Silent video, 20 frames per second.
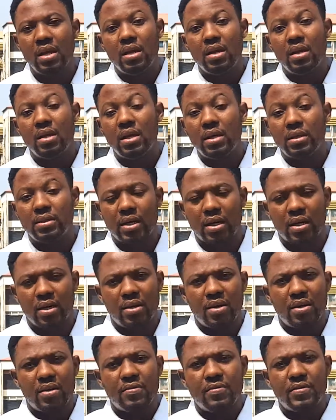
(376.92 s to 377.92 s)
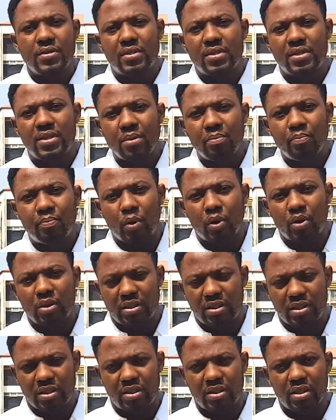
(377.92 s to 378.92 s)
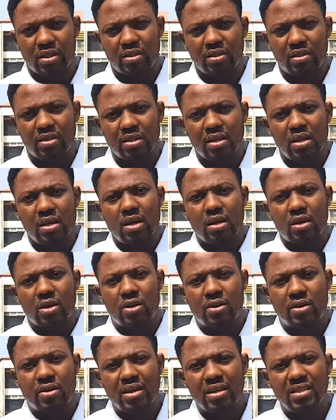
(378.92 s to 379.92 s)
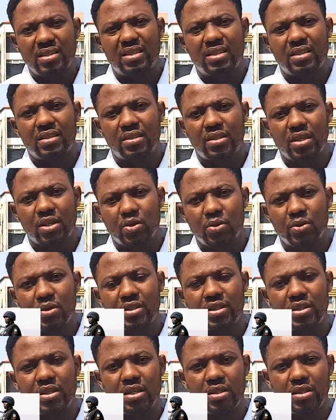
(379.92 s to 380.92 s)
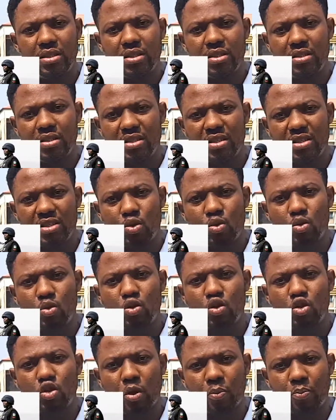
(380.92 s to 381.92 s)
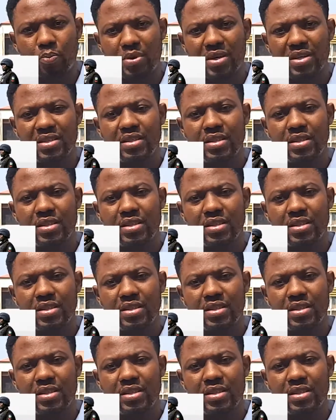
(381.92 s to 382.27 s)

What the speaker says: Later, the same politicians create security agencies to suppress